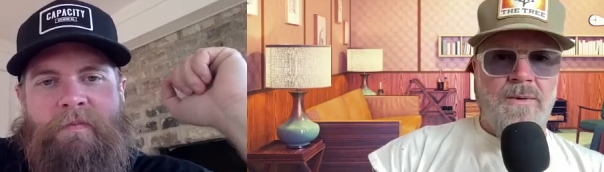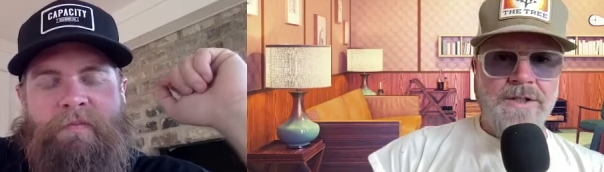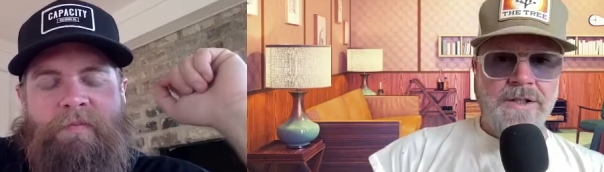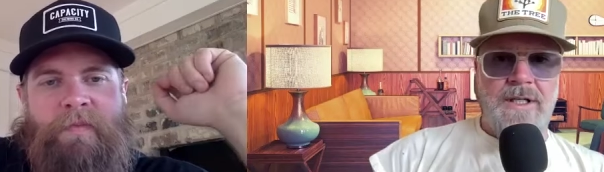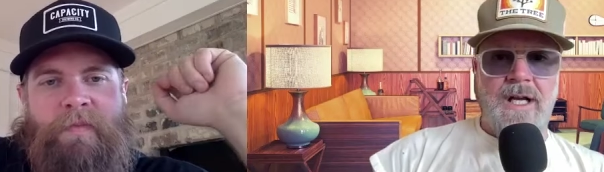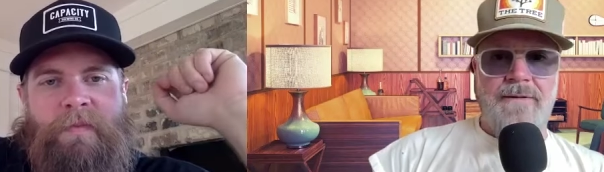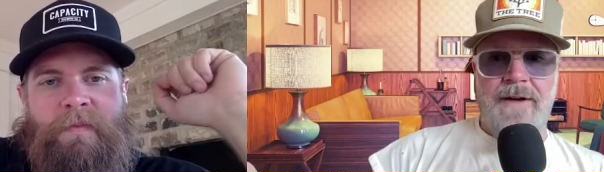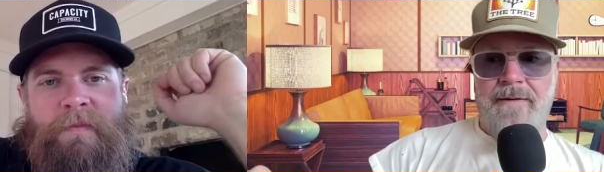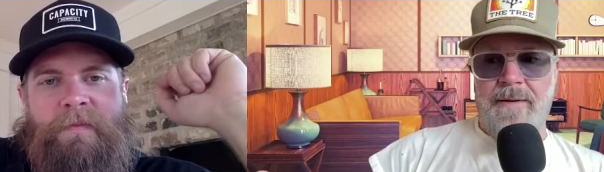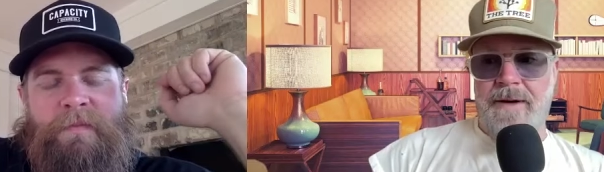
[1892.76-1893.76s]
Speaker 1: we should love
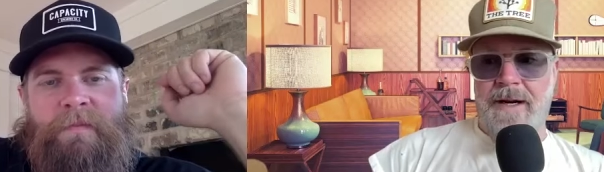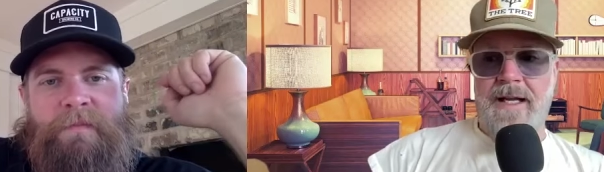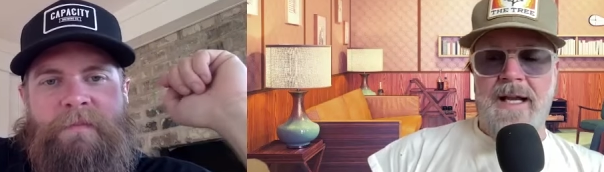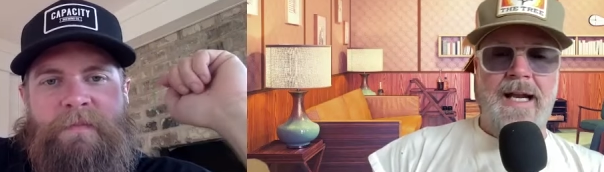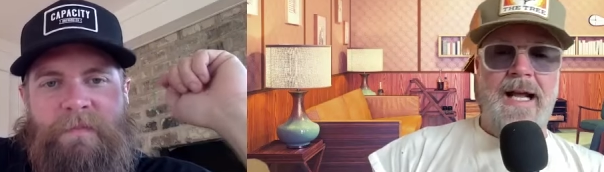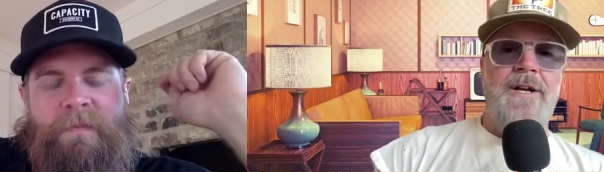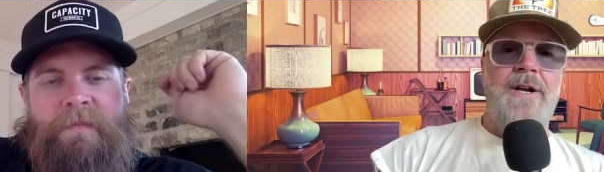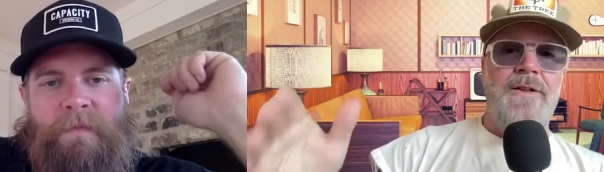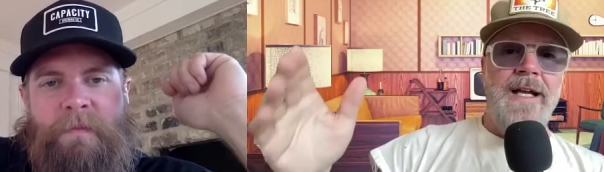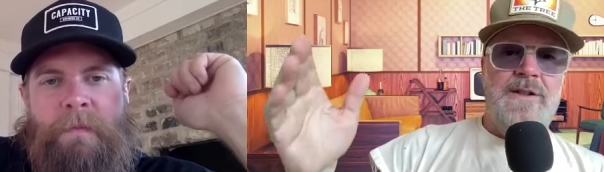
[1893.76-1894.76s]
everybody. And I
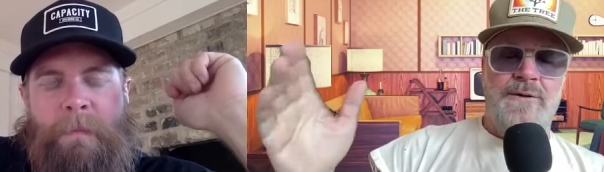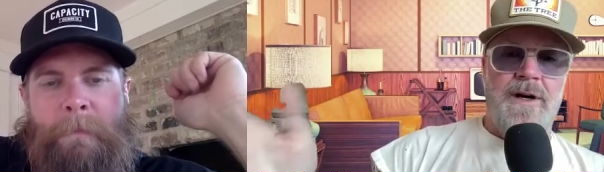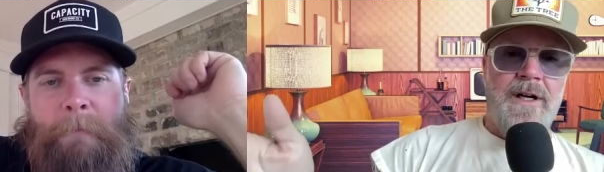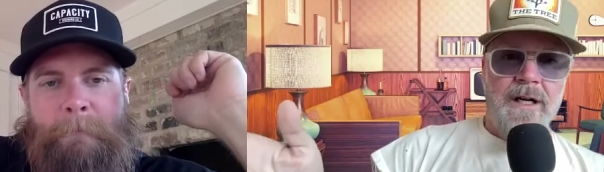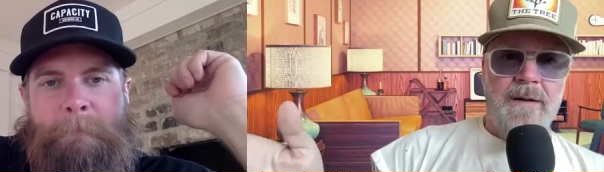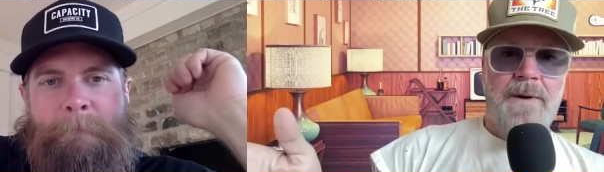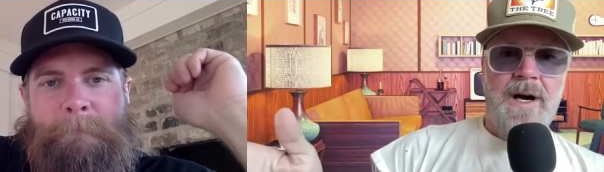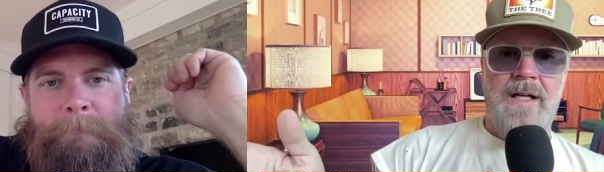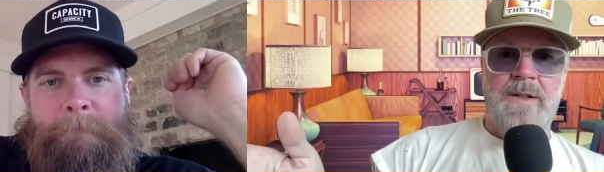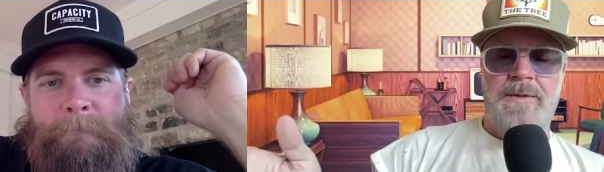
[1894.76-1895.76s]
know that's fucking
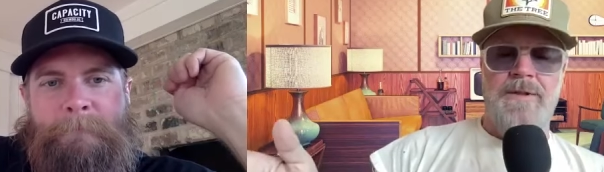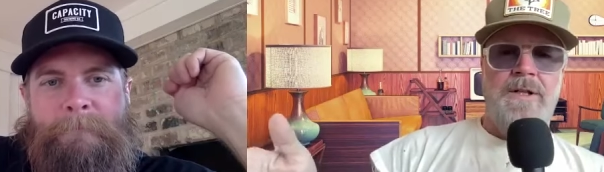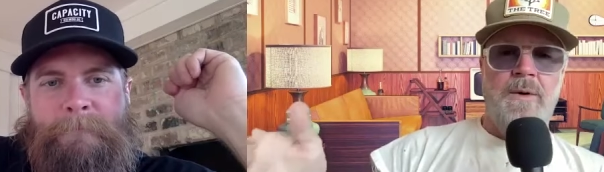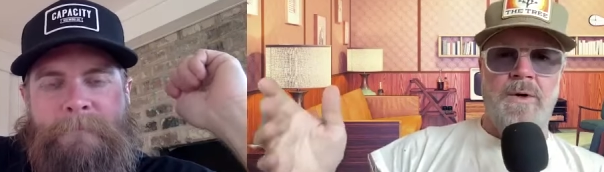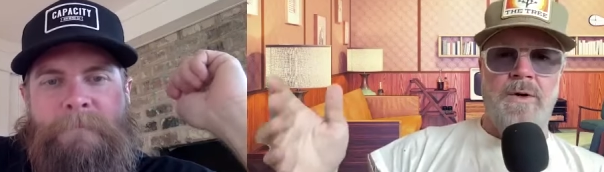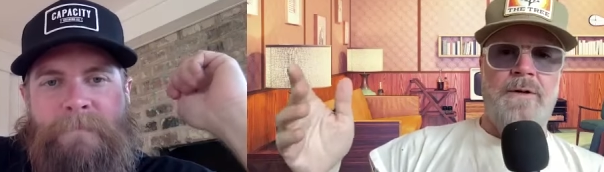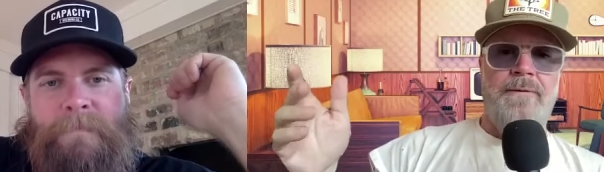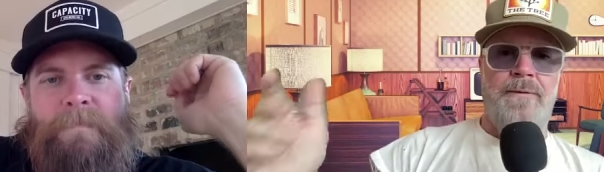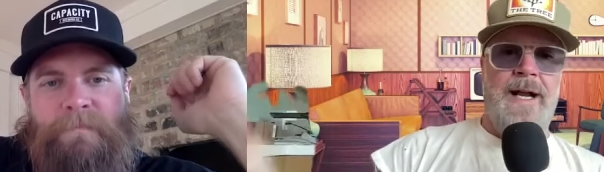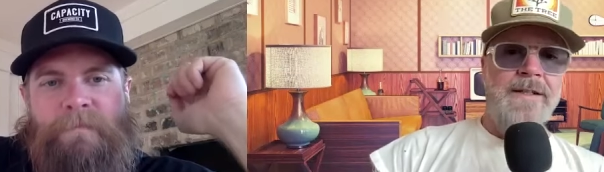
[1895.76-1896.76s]
impossible in the world of
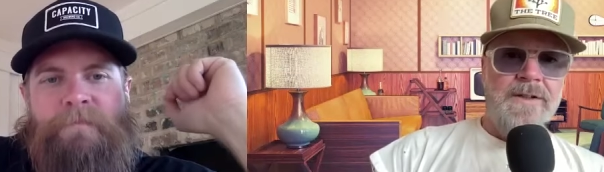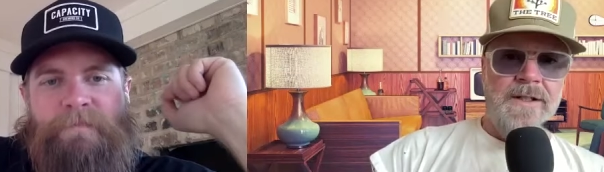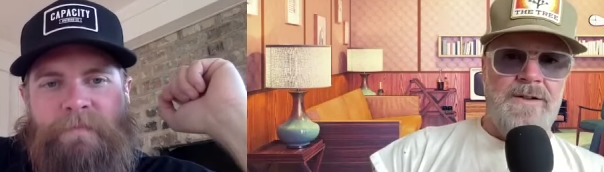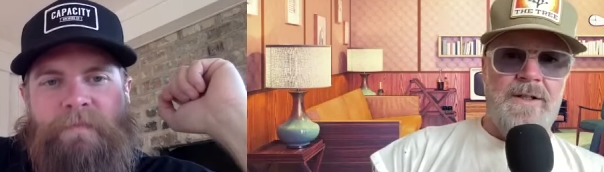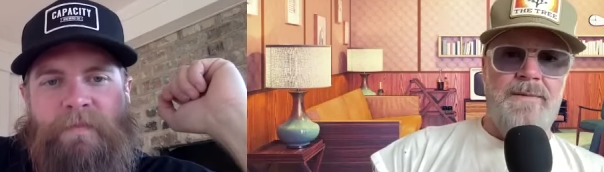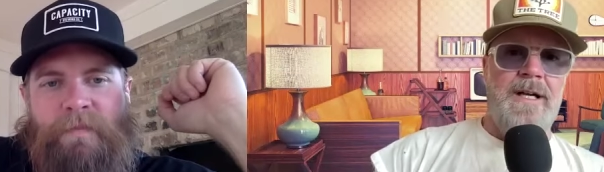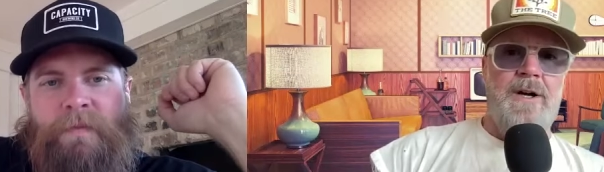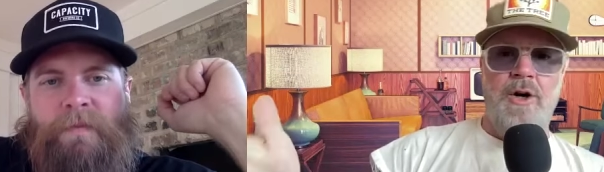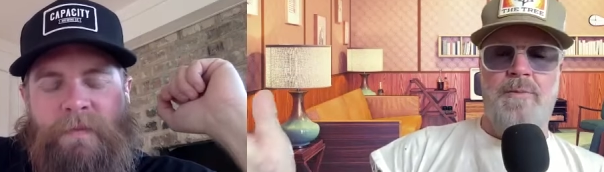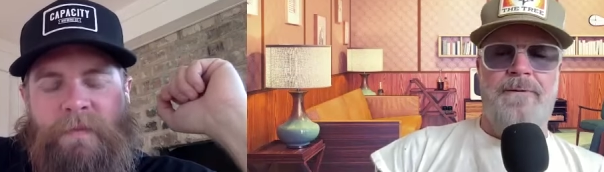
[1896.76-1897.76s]
racism
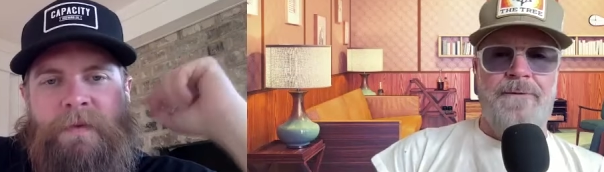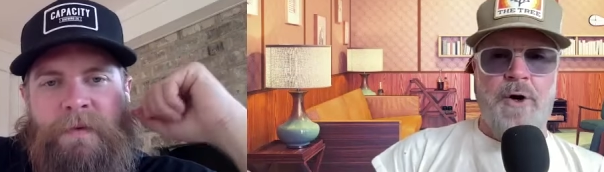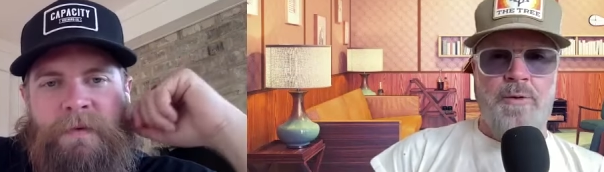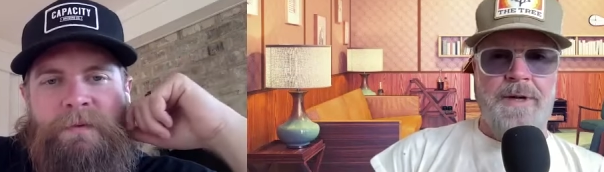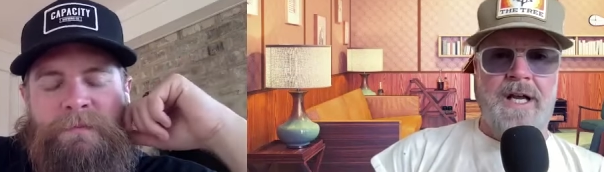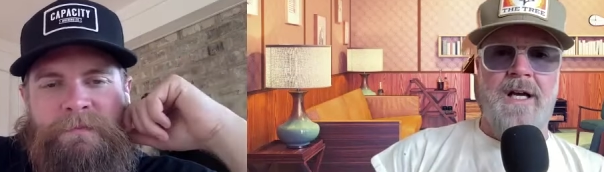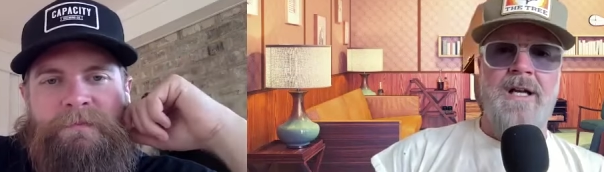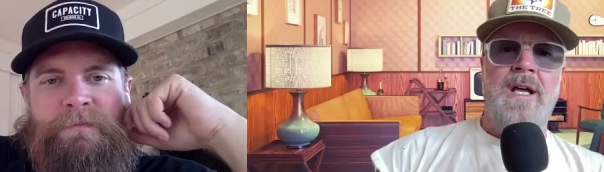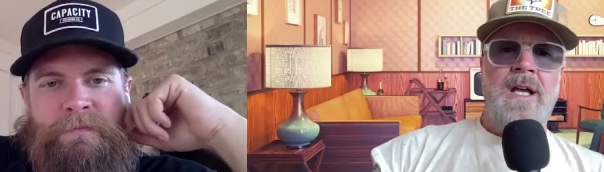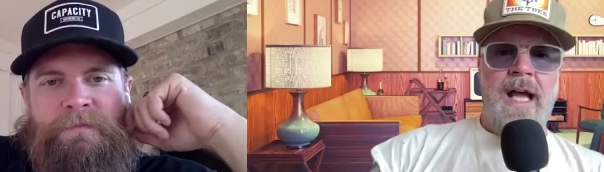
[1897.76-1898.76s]
and homophobia
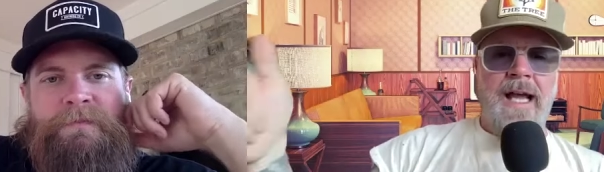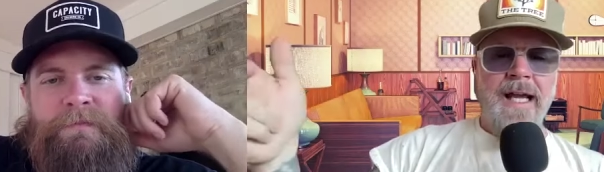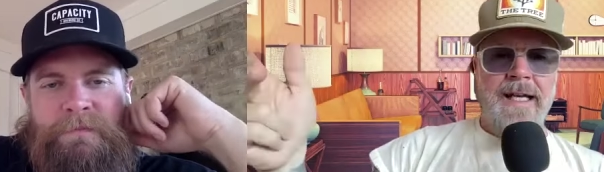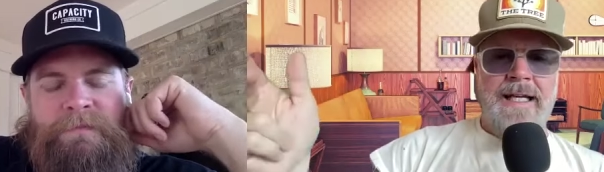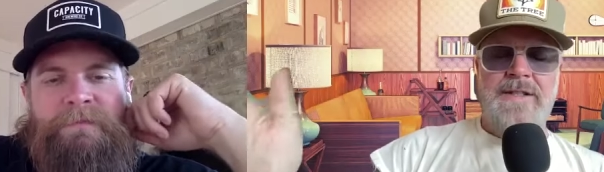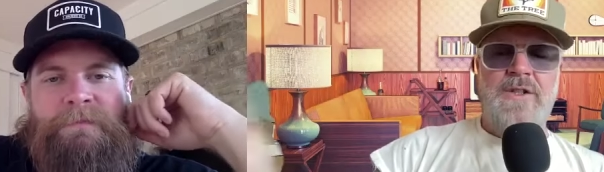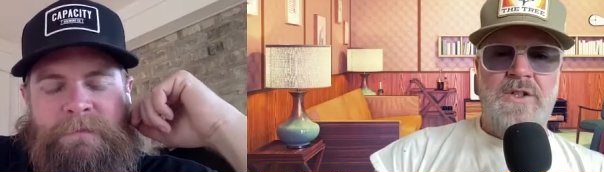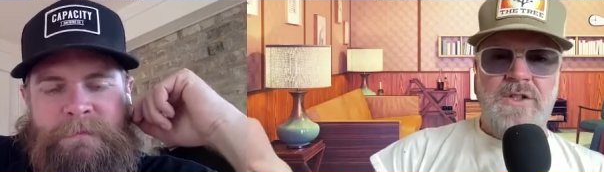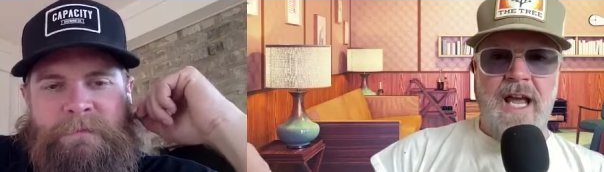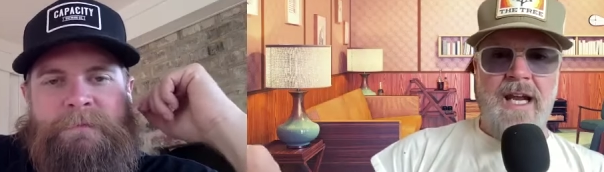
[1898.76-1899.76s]
and
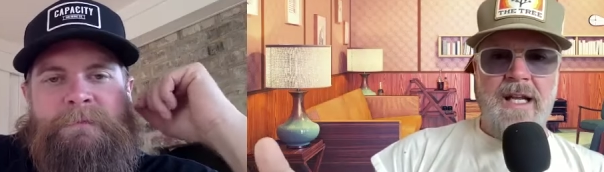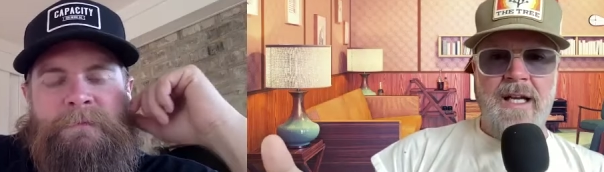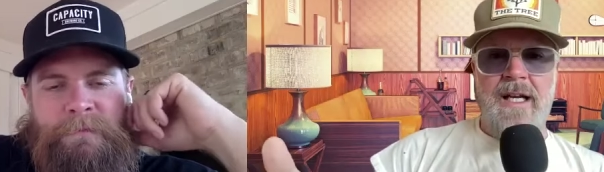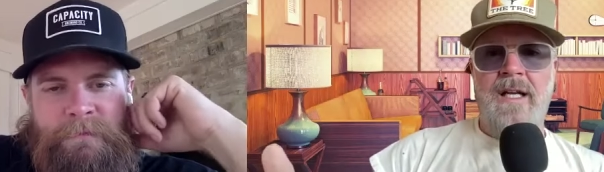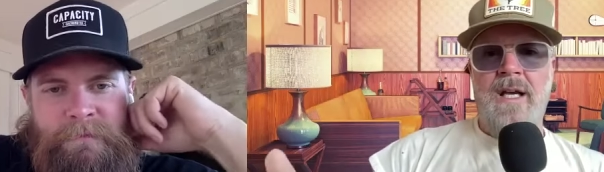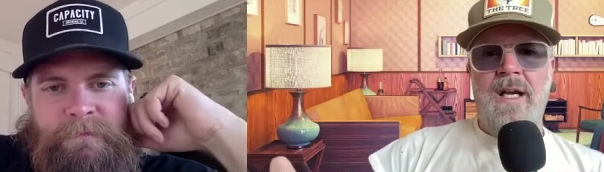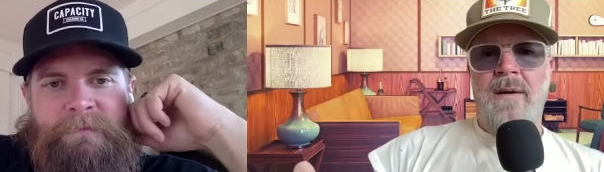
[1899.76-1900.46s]
insanity,